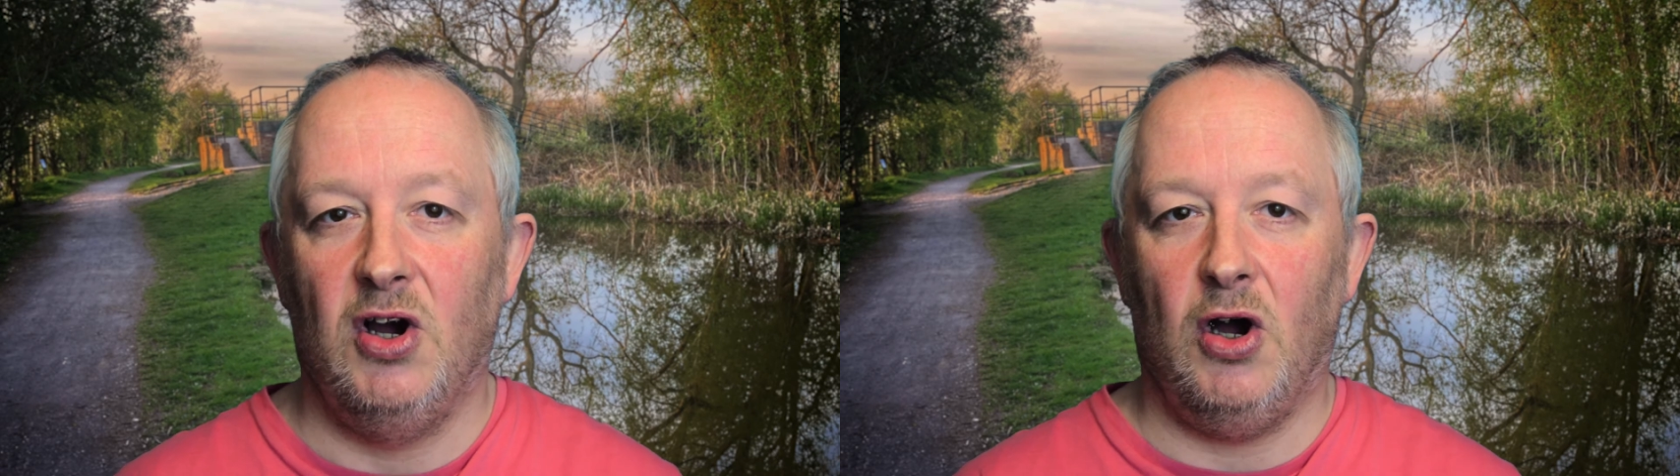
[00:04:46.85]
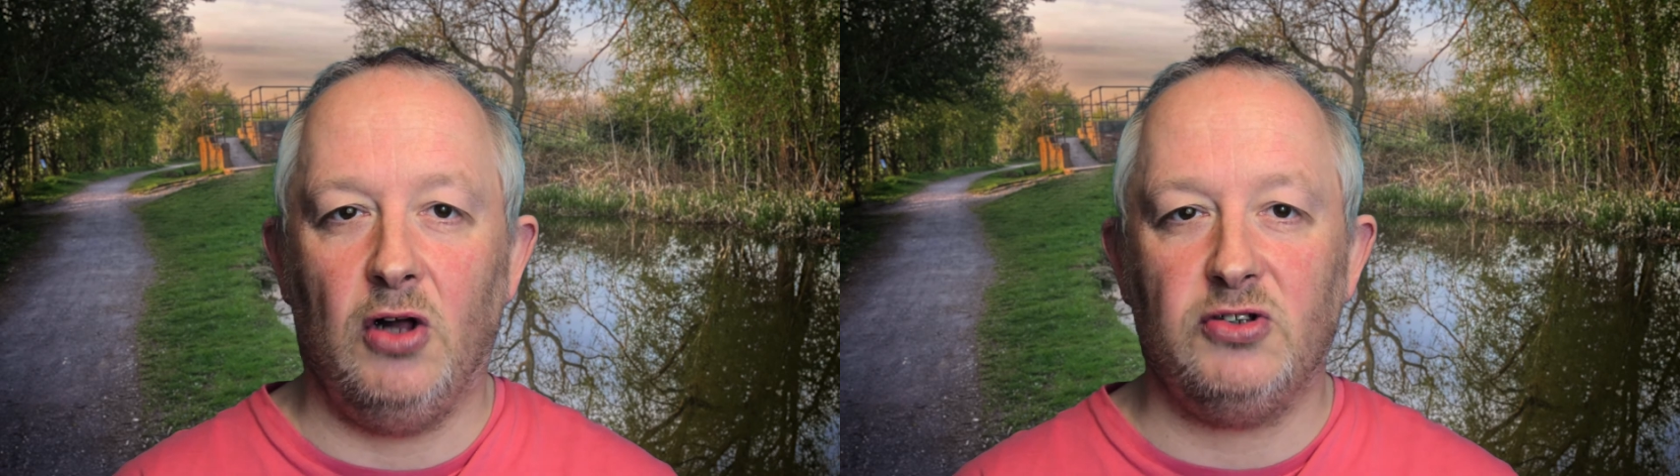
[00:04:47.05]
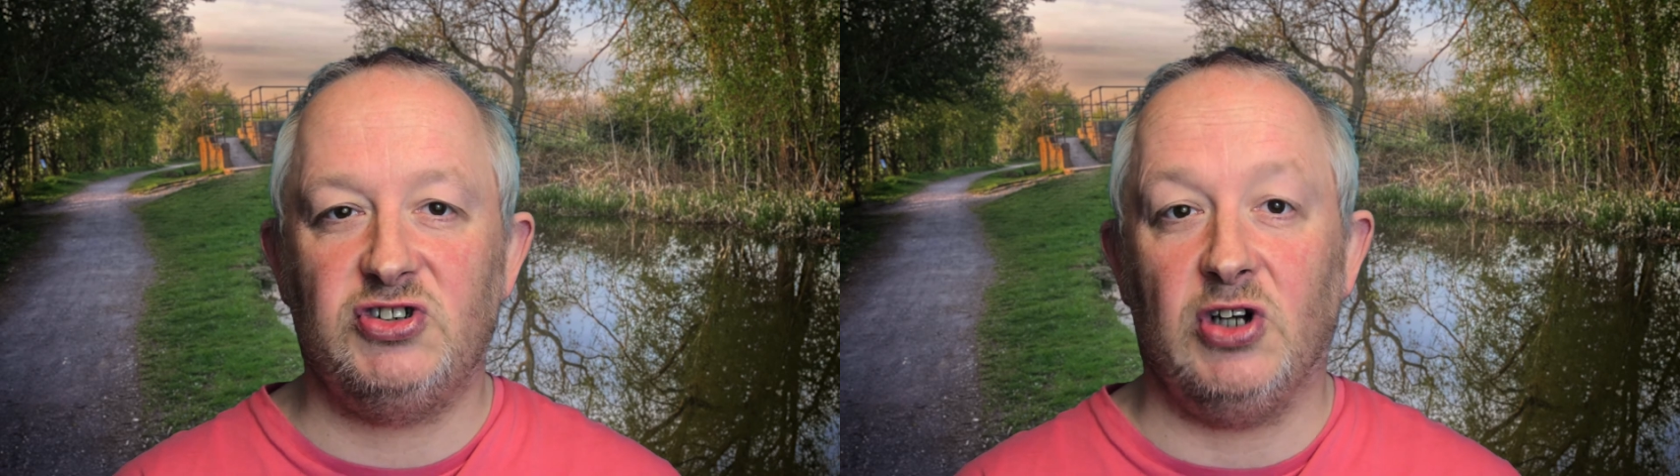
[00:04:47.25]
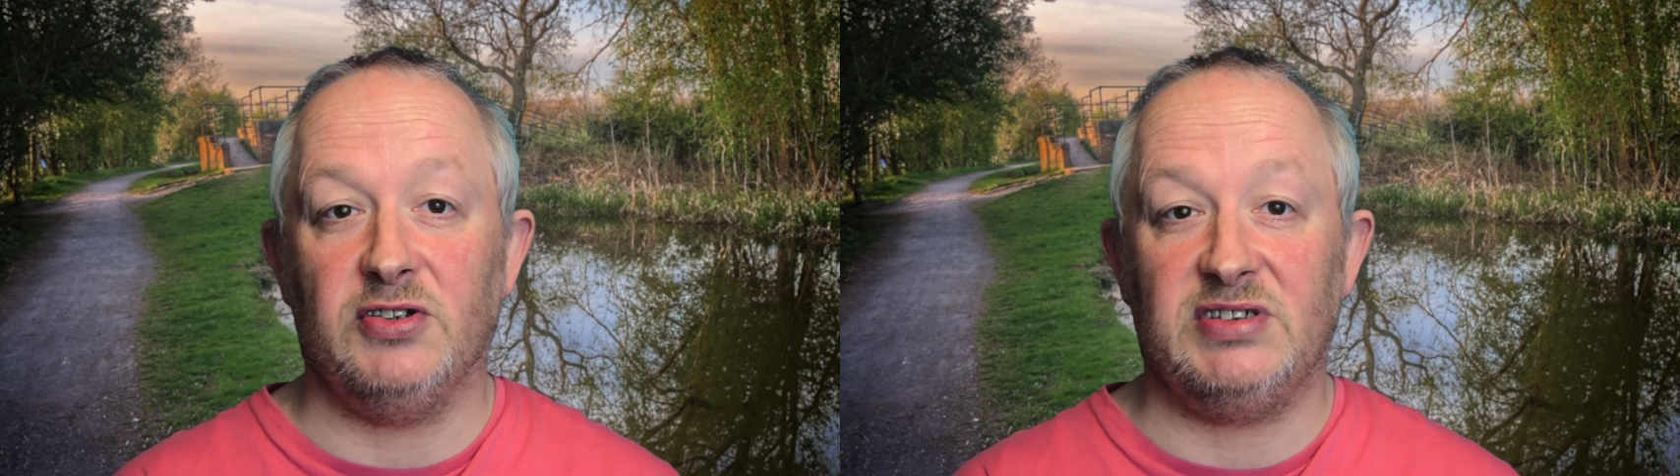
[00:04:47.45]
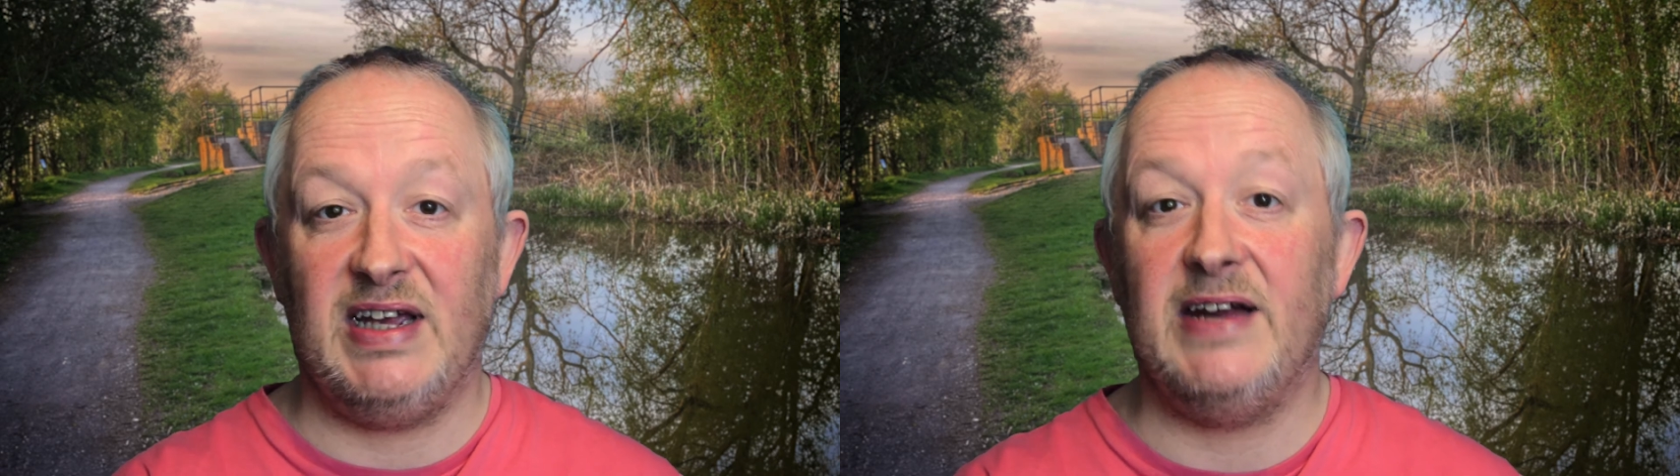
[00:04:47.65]
all
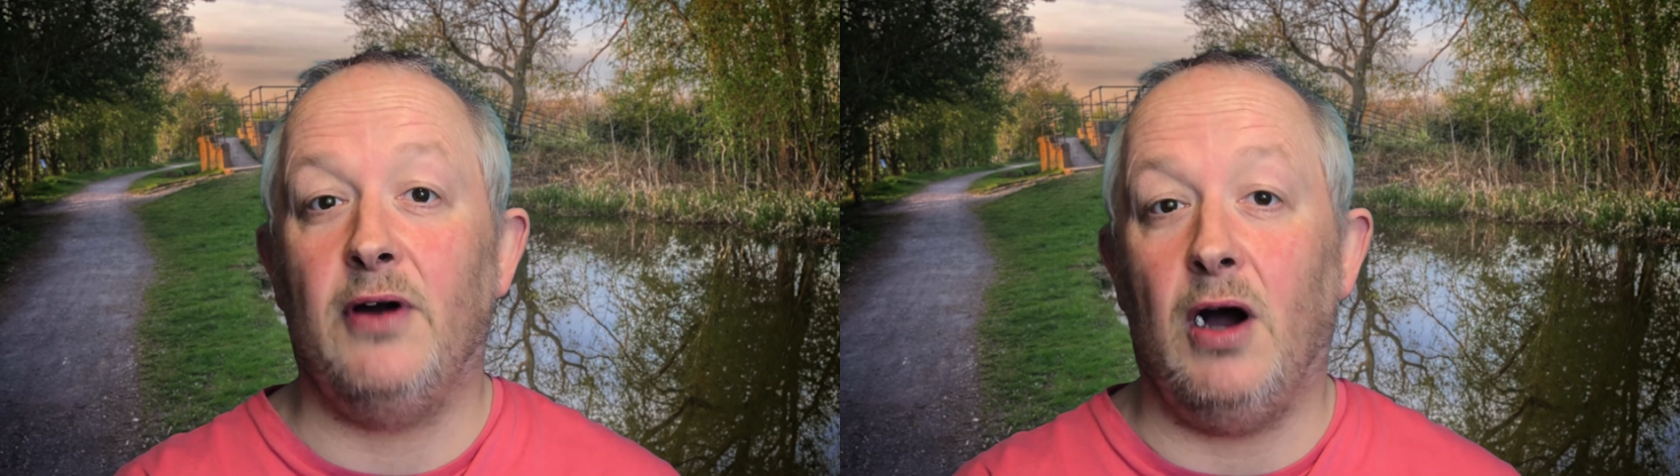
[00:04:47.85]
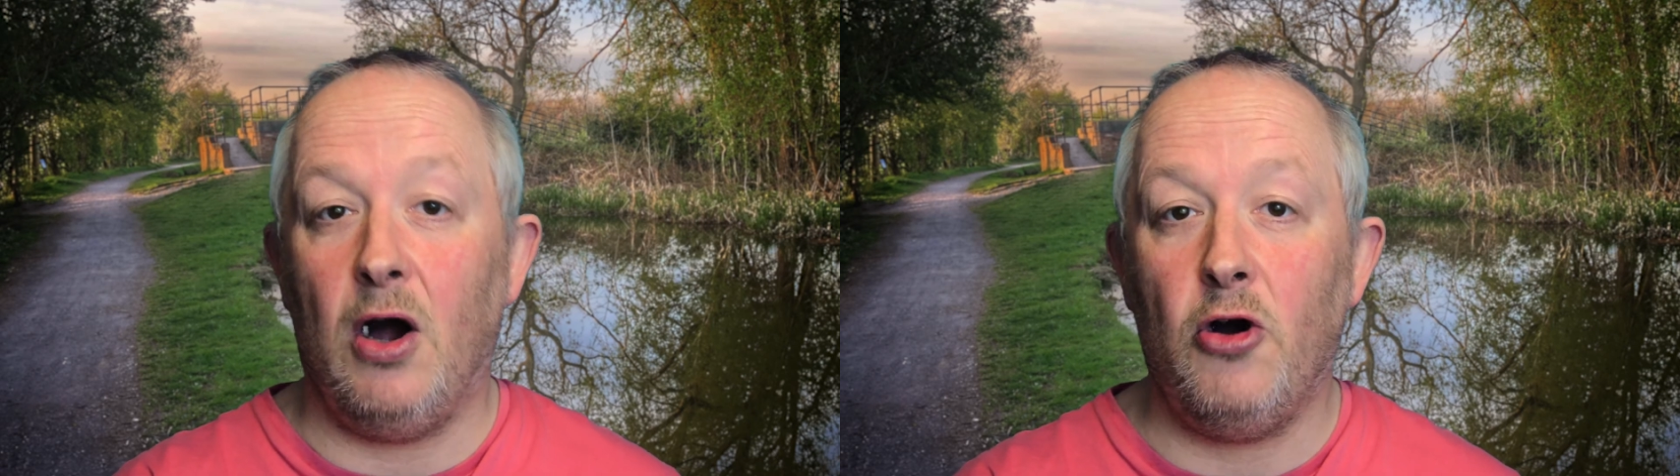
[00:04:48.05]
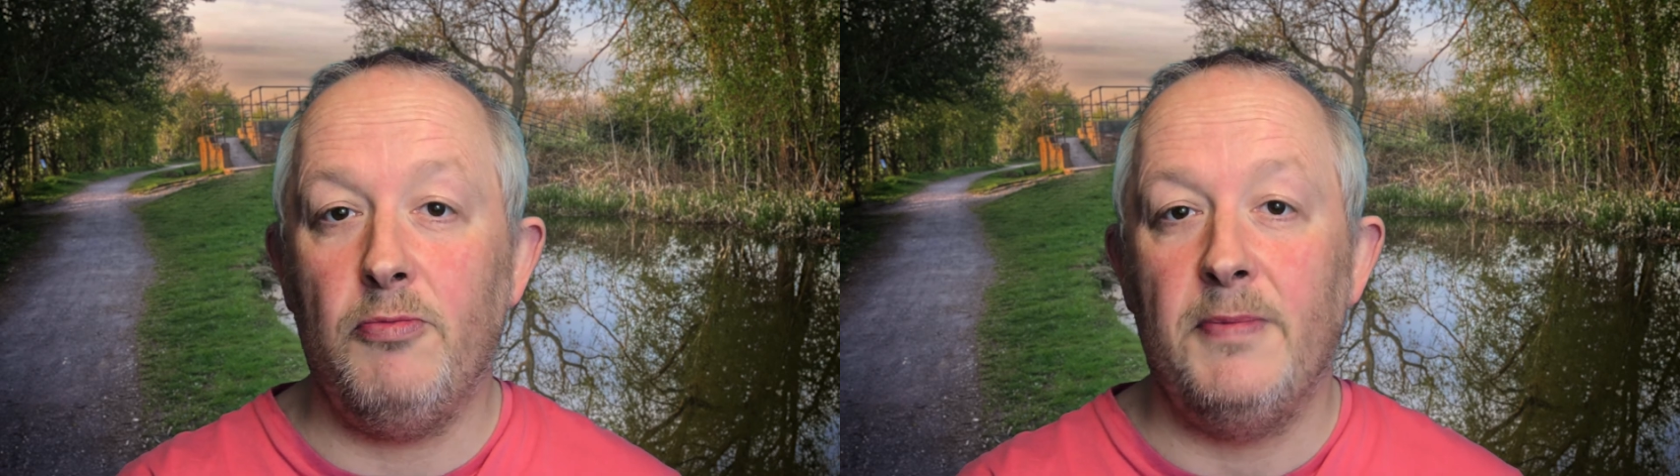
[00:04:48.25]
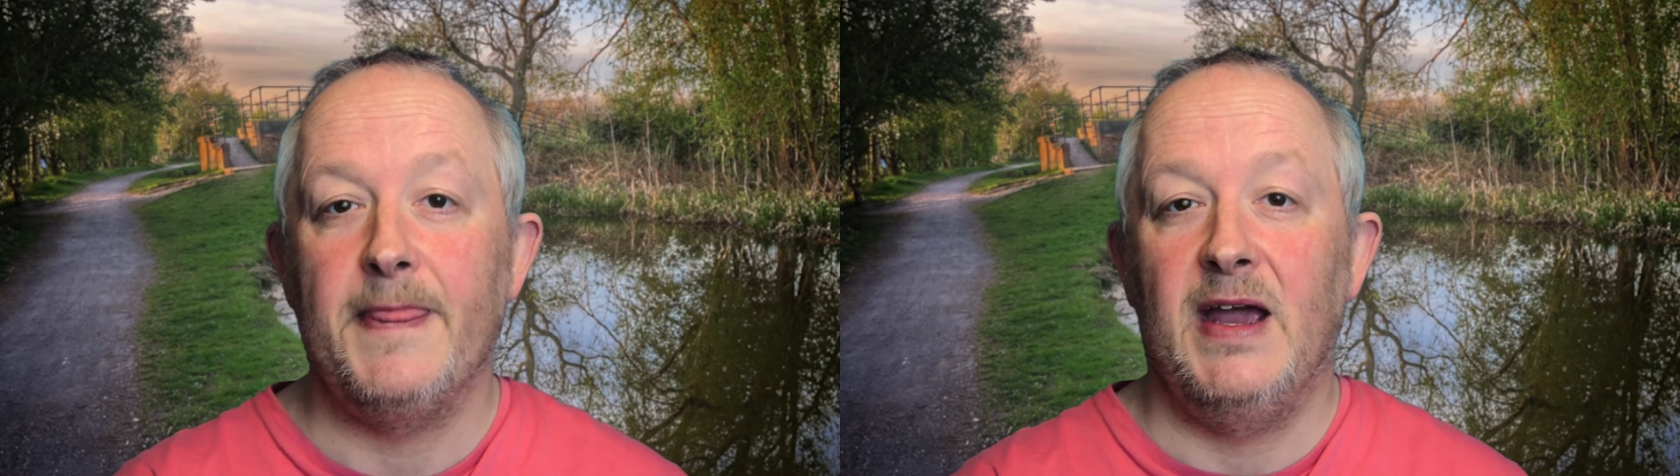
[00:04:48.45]
shot here at home